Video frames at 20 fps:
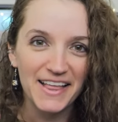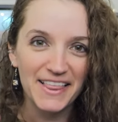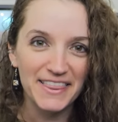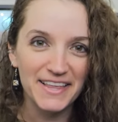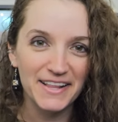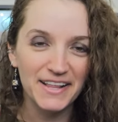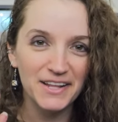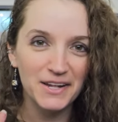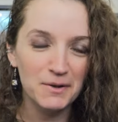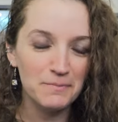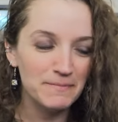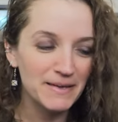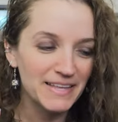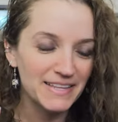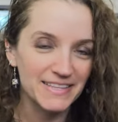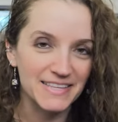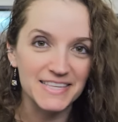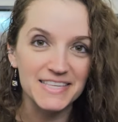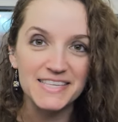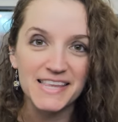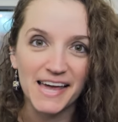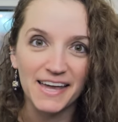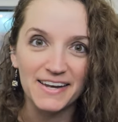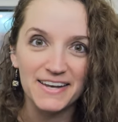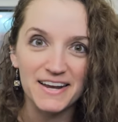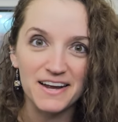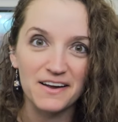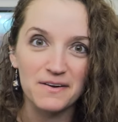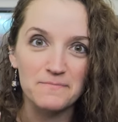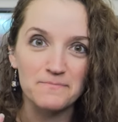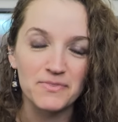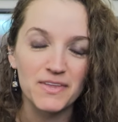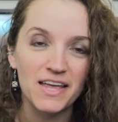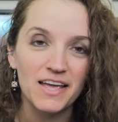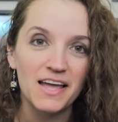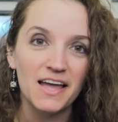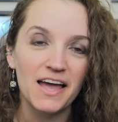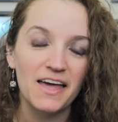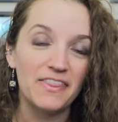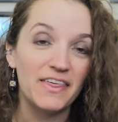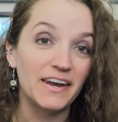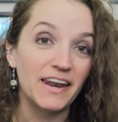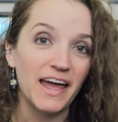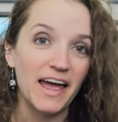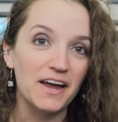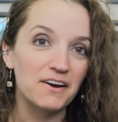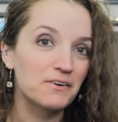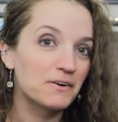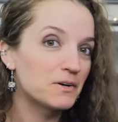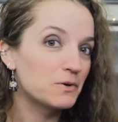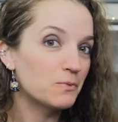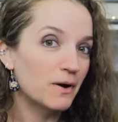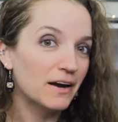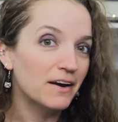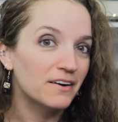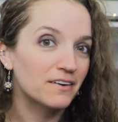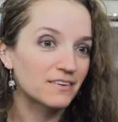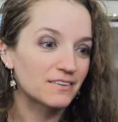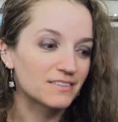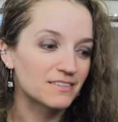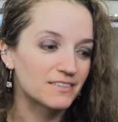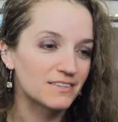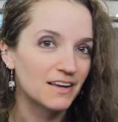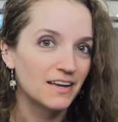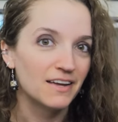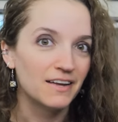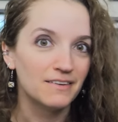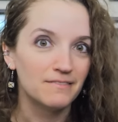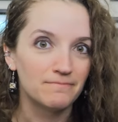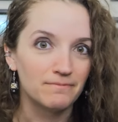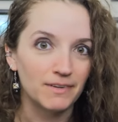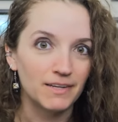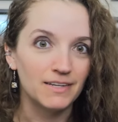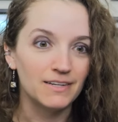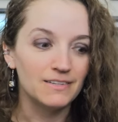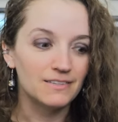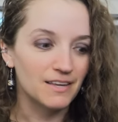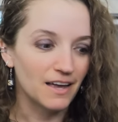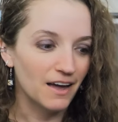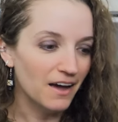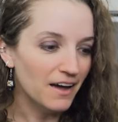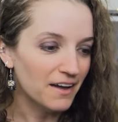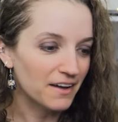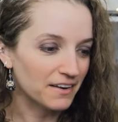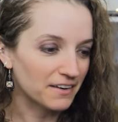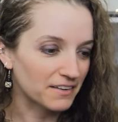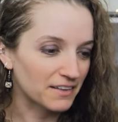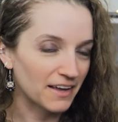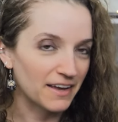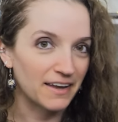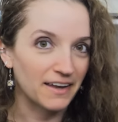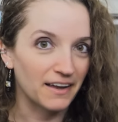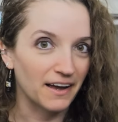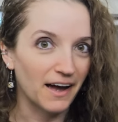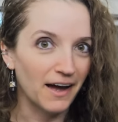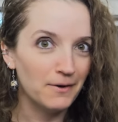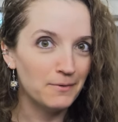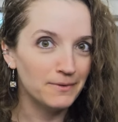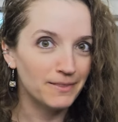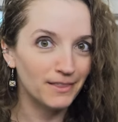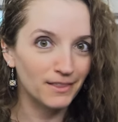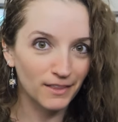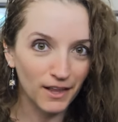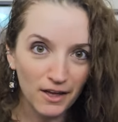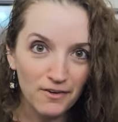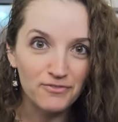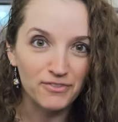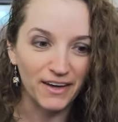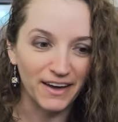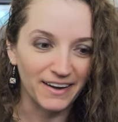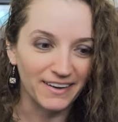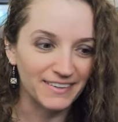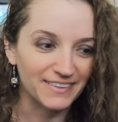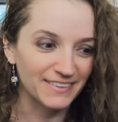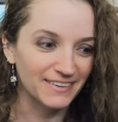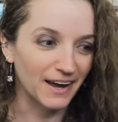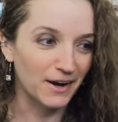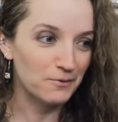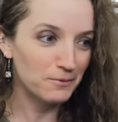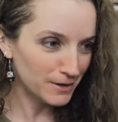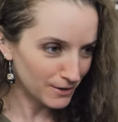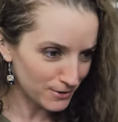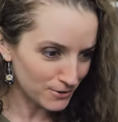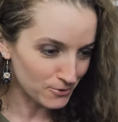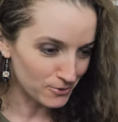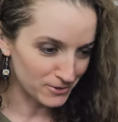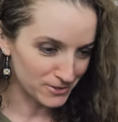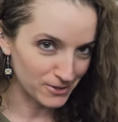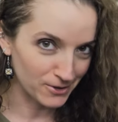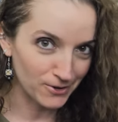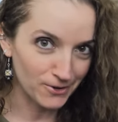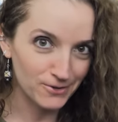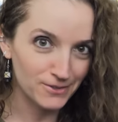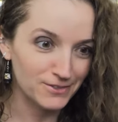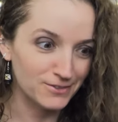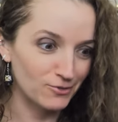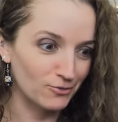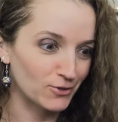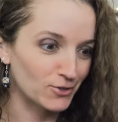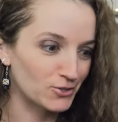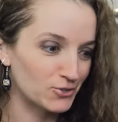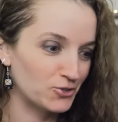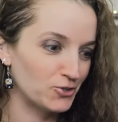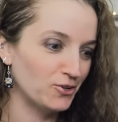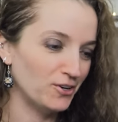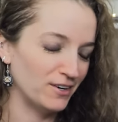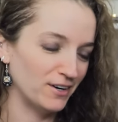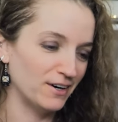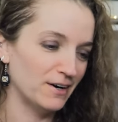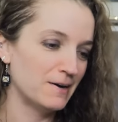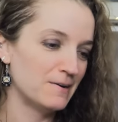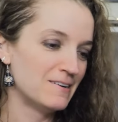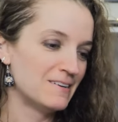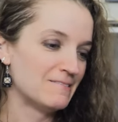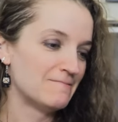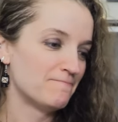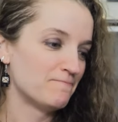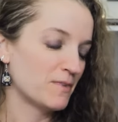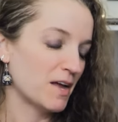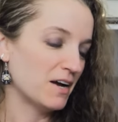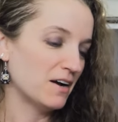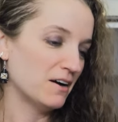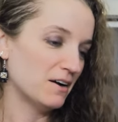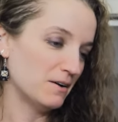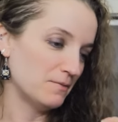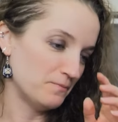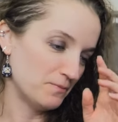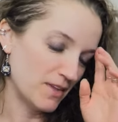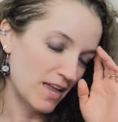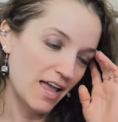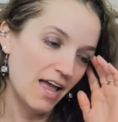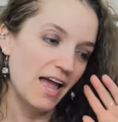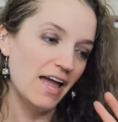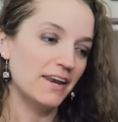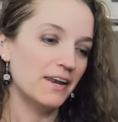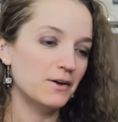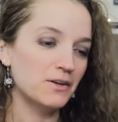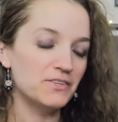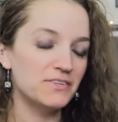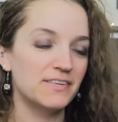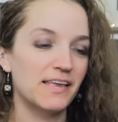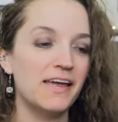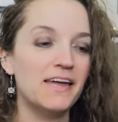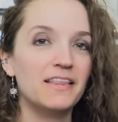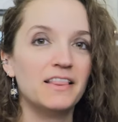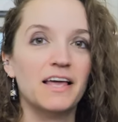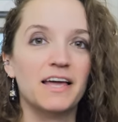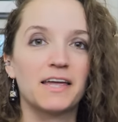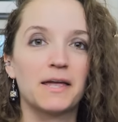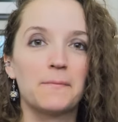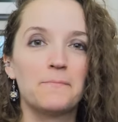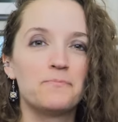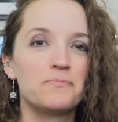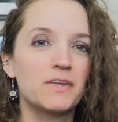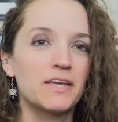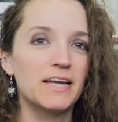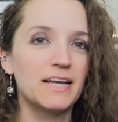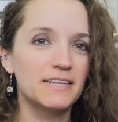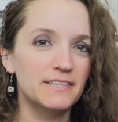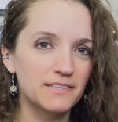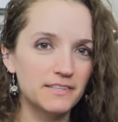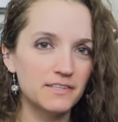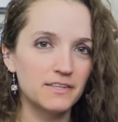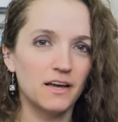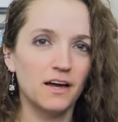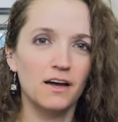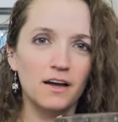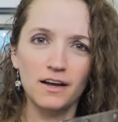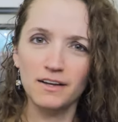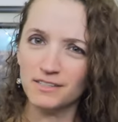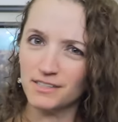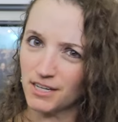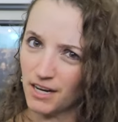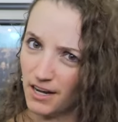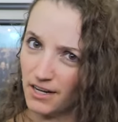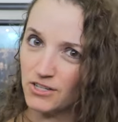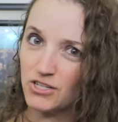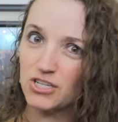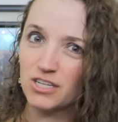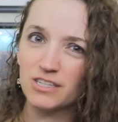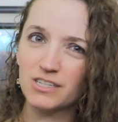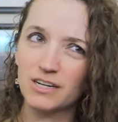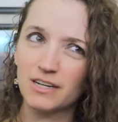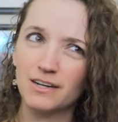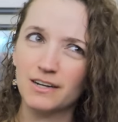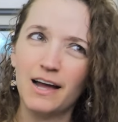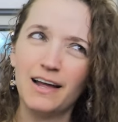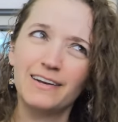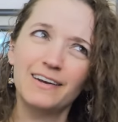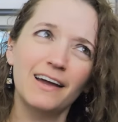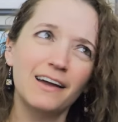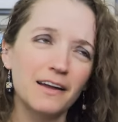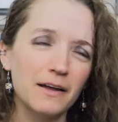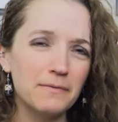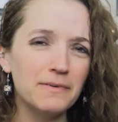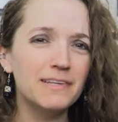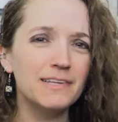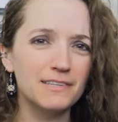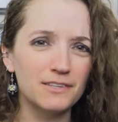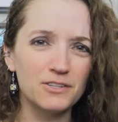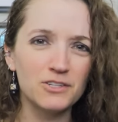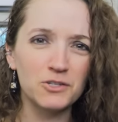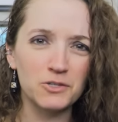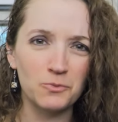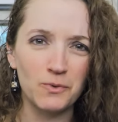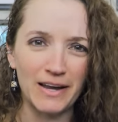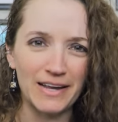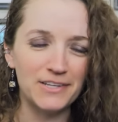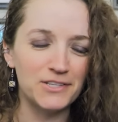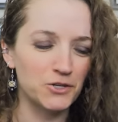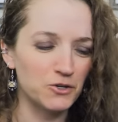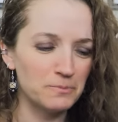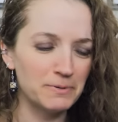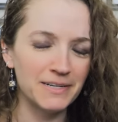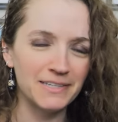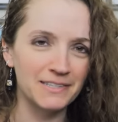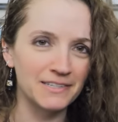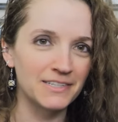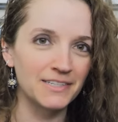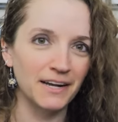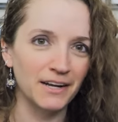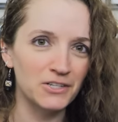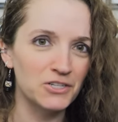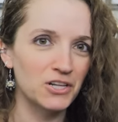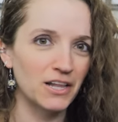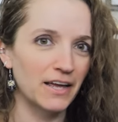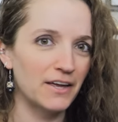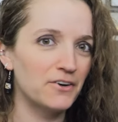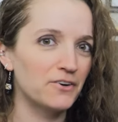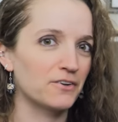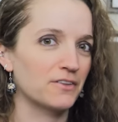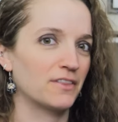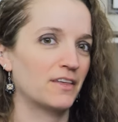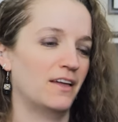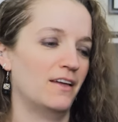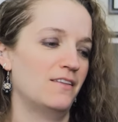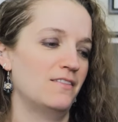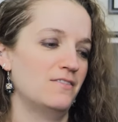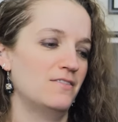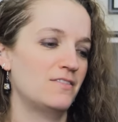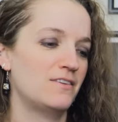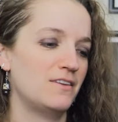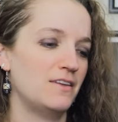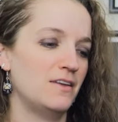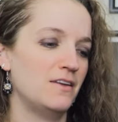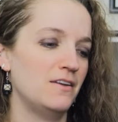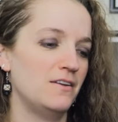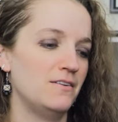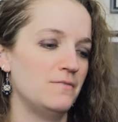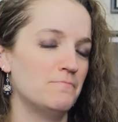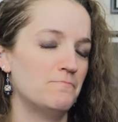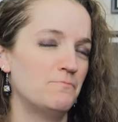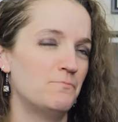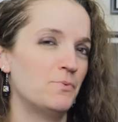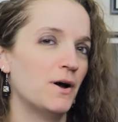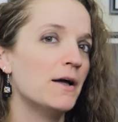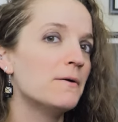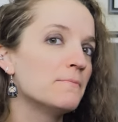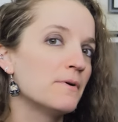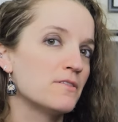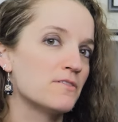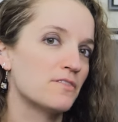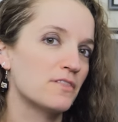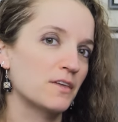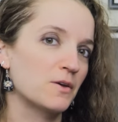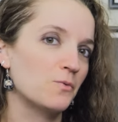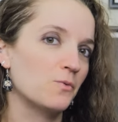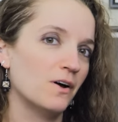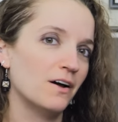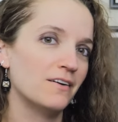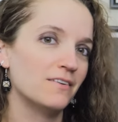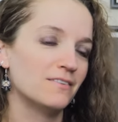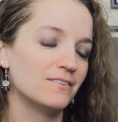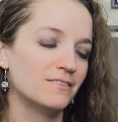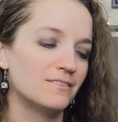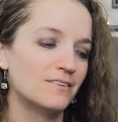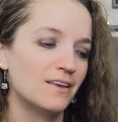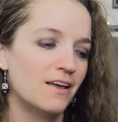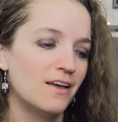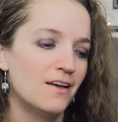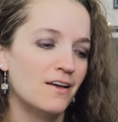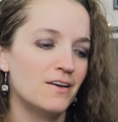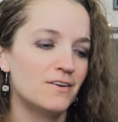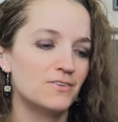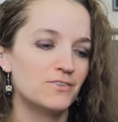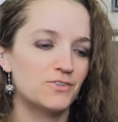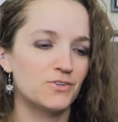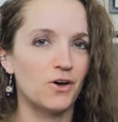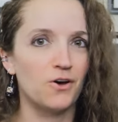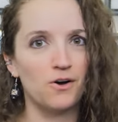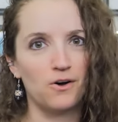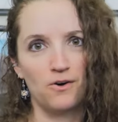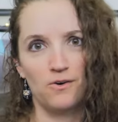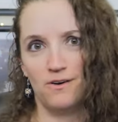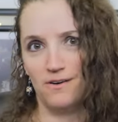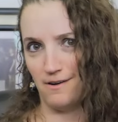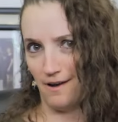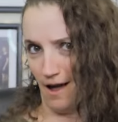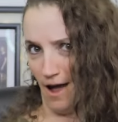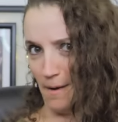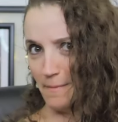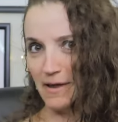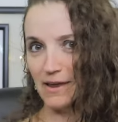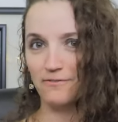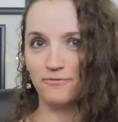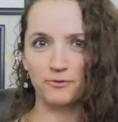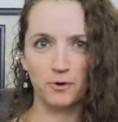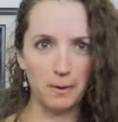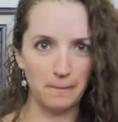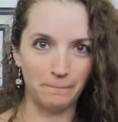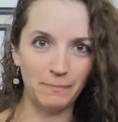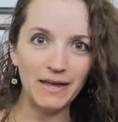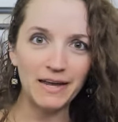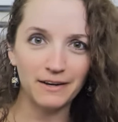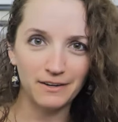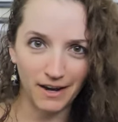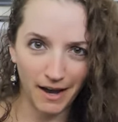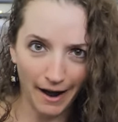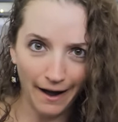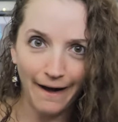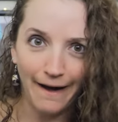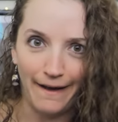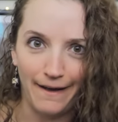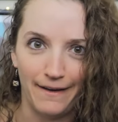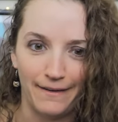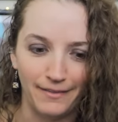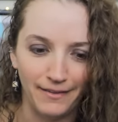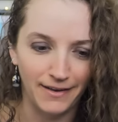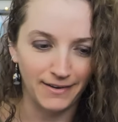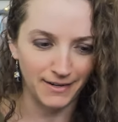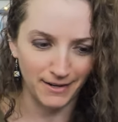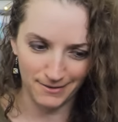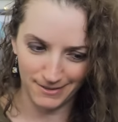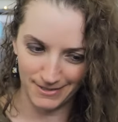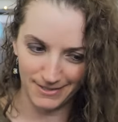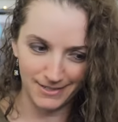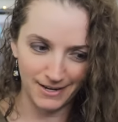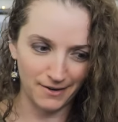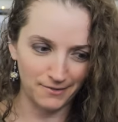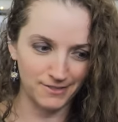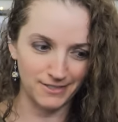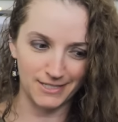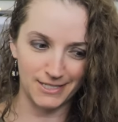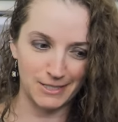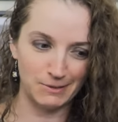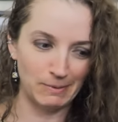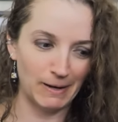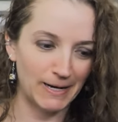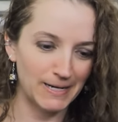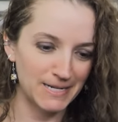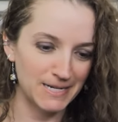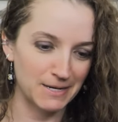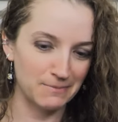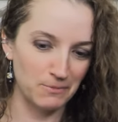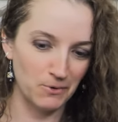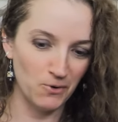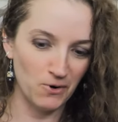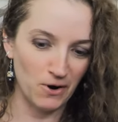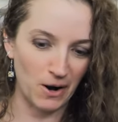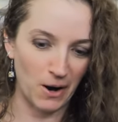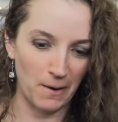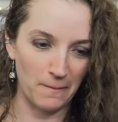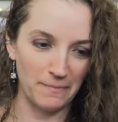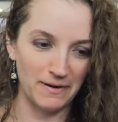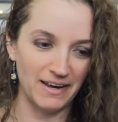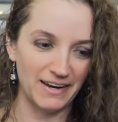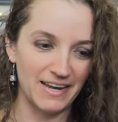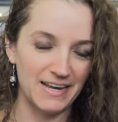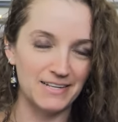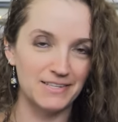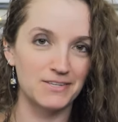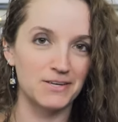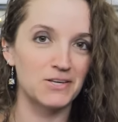the little mittens that that Hagrid wears in his hut. Like, I would love that. I would use those for sure. And I'll say, like, it's a touch, not, I mean, there's a weight to it, but it's a touch lighter than the bi-monthly was. So, I mean, for a big guy, like, I was expecting more, but he's